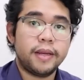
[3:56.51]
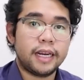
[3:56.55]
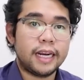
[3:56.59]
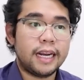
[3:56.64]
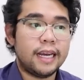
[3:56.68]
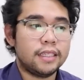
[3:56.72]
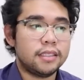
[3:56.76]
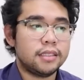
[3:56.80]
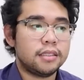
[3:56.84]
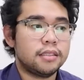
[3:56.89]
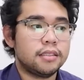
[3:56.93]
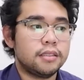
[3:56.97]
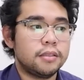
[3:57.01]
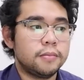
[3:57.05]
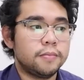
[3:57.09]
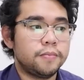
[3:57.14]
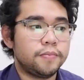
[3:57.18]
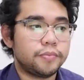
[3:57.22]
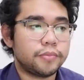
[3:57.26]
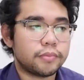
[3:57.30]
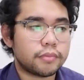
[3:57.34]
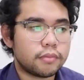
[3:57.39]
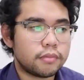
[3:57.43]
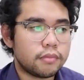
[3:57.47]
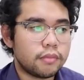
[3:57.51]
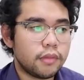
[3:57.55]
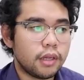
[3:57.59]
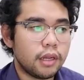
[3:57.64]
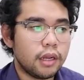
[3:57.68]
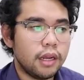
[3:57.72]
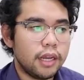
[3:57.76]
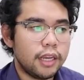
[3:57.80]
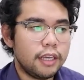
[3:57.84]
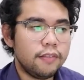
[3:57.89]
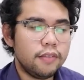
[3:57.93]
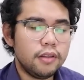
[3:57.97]
class.
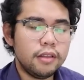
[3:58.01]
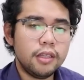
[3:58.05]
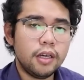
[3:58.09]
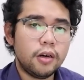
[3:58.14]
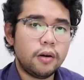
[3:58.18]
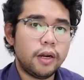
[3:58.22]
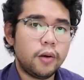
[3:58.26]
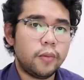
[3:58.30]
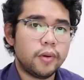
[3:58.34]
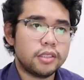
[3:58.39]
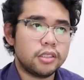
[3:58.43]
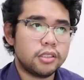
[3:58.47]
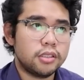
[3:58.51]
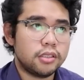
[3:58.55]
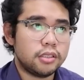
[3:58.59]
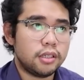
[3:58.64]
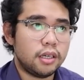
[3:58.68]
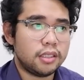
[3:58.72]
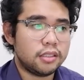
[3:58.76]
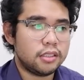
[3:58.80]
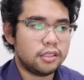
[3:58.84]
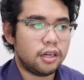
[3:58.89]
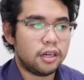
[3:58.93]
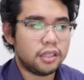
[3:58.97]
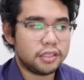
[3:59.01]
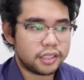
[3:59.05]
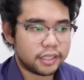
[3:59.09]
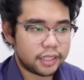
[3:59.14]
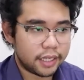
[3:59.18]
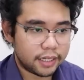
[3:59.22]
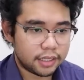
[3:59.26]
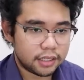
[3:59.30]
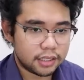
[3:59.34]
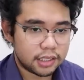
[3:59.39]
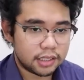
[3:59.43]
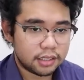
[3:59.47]
Even though I was
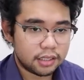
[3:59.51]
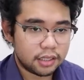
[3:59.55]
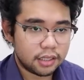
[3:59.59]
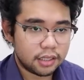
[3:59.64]
exhausted,